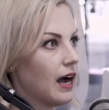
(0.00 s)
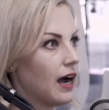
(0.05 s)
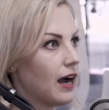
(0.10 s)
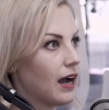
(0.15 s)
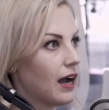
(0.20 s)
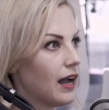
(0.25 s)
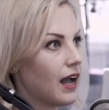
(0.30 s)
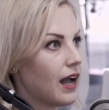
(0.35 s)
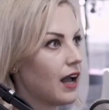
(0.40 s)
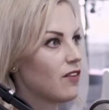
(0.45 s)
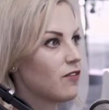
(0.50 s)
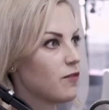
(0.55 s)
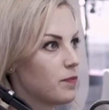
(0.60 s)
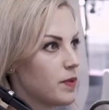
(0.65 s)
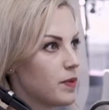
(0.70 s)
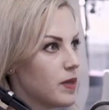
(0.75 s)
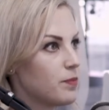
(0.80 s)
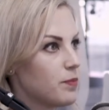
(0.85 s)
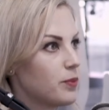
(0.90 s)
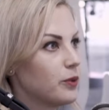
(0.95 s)
I have
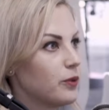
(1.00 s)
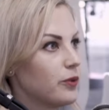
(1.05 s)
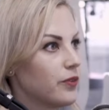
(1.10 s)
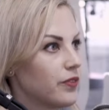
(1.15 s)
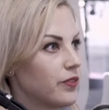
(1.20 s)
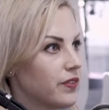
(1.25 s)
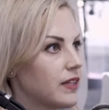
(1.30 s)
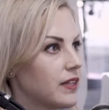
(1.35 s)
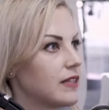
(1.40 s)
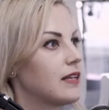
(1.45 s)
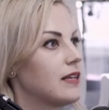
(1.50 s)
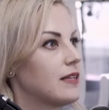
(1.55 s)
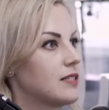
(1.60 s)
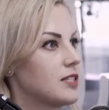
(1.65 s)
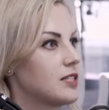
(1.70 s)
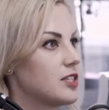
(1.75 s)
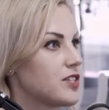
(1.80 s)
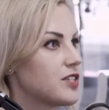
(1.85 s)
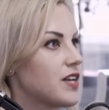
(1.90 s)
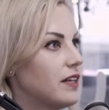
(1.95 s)
people that can
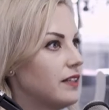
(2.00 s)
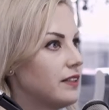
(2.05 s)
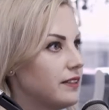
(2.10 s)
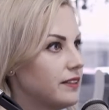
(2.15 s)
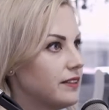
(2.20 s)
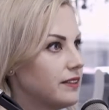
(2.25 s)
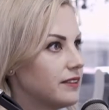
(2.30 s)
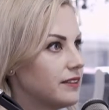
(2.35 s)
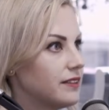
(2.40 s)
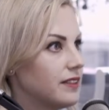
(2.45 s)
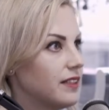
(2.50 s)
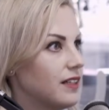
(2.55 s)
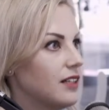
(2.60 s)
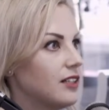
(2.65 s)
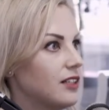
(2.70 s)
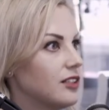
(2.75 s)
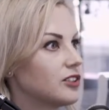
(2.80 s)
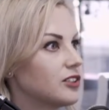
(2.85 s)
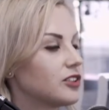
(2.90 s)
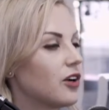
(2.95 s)
sell. Mm-hmm.
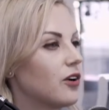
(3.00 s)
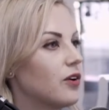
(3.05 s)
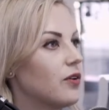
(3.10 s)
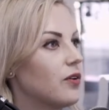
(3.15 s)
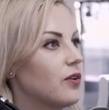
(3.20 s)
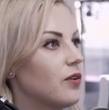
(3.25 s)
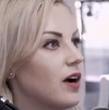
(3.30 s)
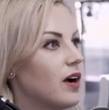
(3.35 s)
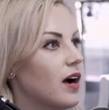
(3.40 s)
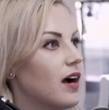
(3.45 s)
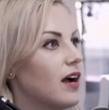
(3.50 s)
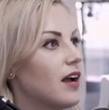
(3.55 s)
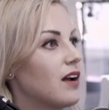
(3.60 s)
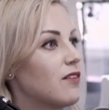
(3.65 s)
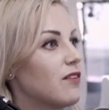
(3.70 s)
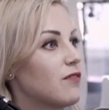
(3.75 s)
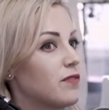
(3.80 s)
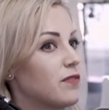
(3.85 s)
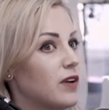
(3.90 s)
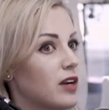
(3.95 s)
So I
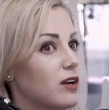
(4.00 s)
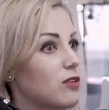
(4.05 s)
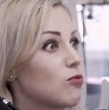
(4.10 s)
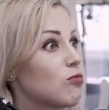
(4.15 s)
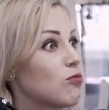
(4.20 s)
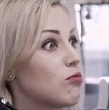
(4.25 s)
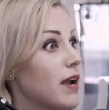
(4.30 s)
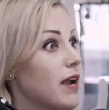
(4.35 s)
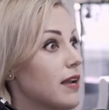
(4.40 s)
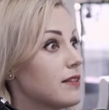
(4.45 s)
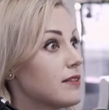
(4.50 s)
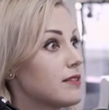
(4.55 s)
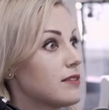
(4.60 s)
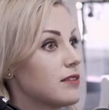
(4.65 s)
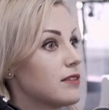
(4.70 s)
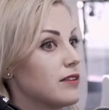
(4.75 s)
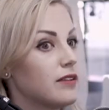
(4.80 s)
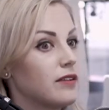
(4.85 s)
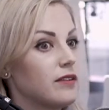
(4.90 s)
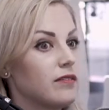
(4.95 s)
have
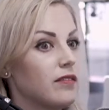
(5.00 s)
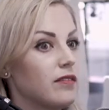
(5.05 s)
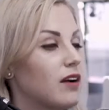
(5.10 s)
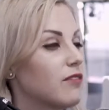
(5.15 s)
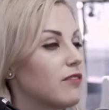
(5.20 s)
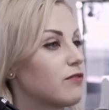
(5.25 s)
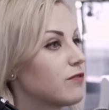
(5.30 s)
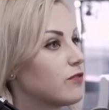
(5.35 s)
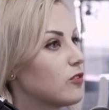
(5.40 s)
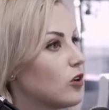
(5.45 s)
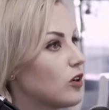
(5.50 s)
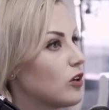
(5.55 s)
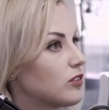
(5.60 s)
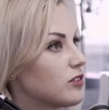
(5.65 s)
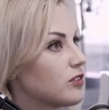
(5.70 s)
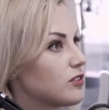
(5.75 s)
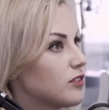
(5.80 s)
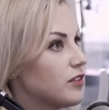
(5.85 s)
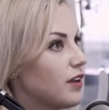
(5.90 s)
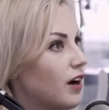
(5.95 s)
I've
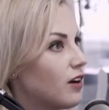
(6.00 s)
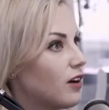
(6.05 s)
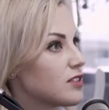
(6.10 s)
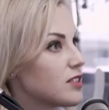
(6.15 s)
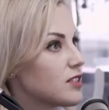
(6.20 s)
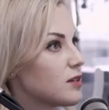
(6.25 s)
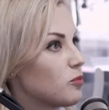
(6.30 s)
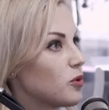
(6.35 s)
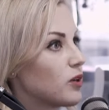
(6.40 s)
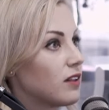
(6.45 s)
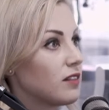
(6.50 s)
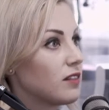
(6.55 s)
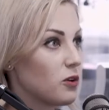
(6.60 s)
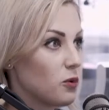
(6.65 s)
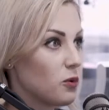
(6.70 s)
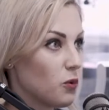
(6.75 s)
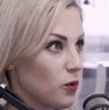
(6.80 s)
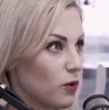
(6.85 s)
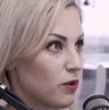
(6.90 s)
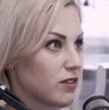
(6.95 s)
got now someone in the
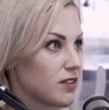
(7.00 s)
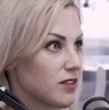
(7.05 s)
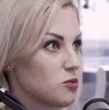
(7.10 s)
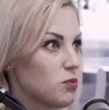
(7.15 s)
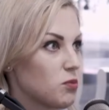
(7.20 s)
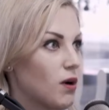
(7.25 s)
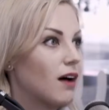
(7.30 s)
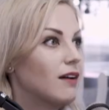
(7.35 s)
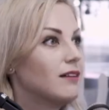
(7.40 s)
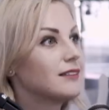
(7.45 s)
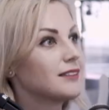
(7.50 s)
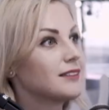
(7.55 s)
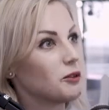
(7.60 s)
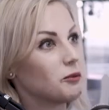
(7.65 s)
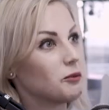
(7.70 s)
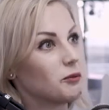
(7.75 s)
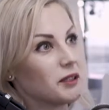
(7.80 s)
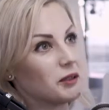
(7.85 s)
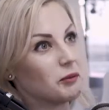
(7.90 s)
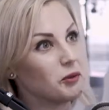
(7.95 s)
north as well. So
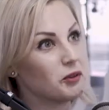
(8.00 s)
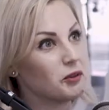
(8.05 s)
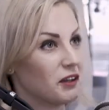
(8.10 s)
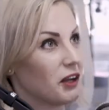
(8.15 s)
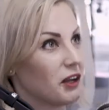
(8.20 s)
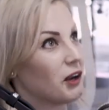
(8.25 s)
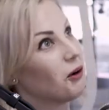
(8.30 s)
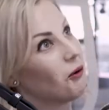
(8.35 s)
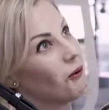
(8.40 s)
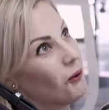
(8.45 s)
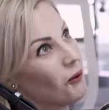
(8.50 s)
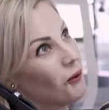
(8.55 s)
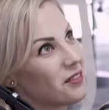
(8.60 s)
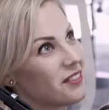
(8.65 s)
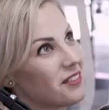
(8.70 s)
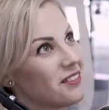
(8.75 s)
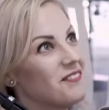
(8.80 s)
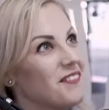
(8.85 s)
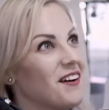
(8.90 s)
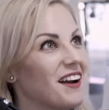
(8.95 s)
we're moving
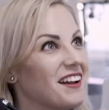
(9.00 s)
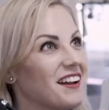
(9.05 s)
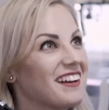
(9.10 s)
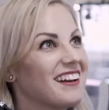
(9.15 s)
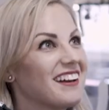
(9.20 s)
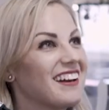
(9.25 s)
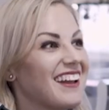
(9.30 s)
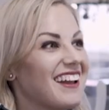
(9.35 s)
north finally.